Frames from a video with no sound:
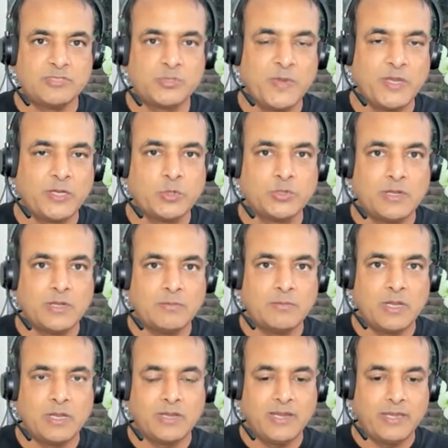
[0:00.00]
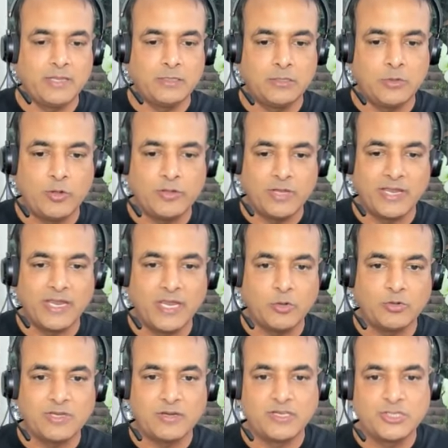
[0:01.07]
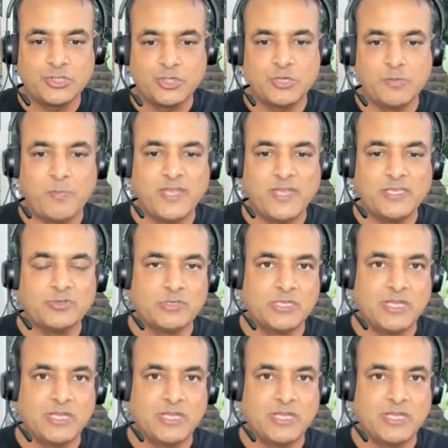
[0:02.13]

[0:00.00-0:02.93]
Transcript: speak to the like on again on the registration page,